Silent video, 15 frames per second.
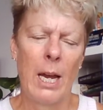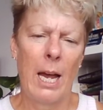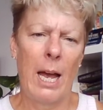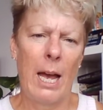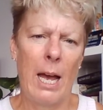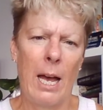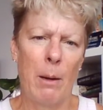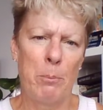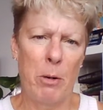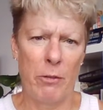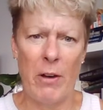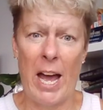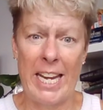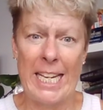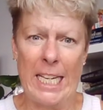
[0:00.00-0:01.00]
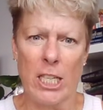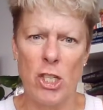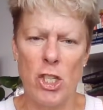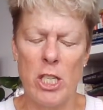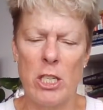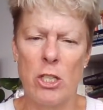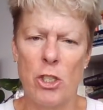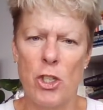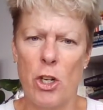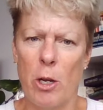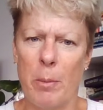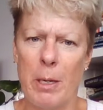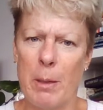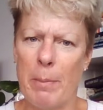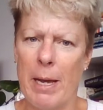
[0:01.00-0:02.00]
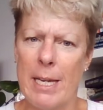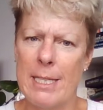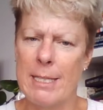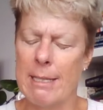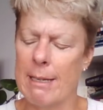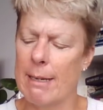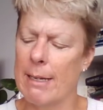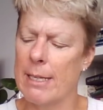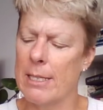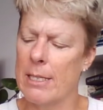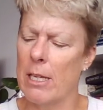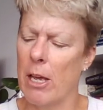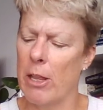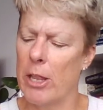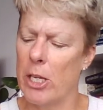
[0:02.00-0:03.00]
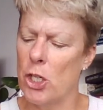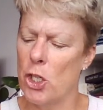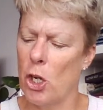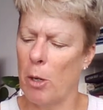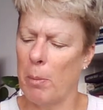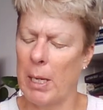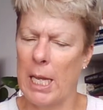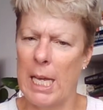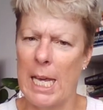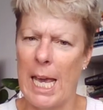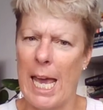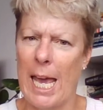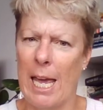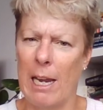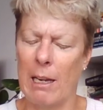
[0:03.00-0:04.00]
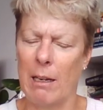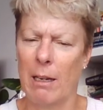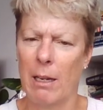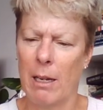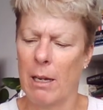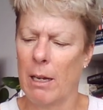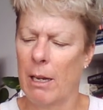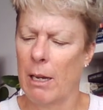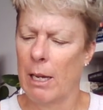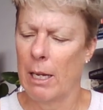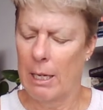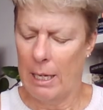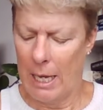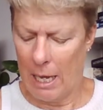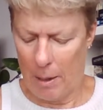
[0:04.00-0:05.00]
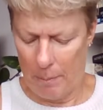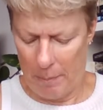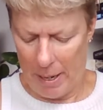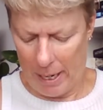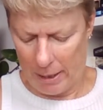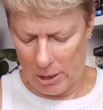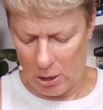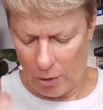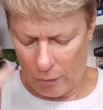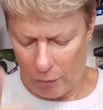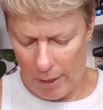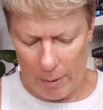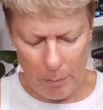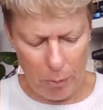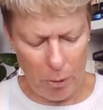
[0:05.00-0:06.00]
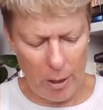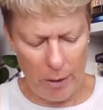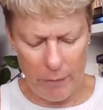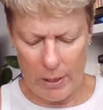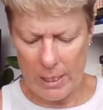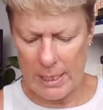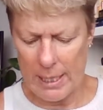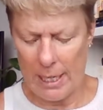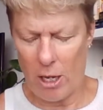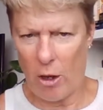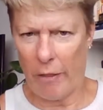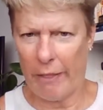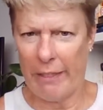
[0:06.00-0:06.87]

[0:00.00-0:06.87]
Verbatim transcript: uh, provide energy to Germany, basically, so that Germany can cut back. So I've read previously on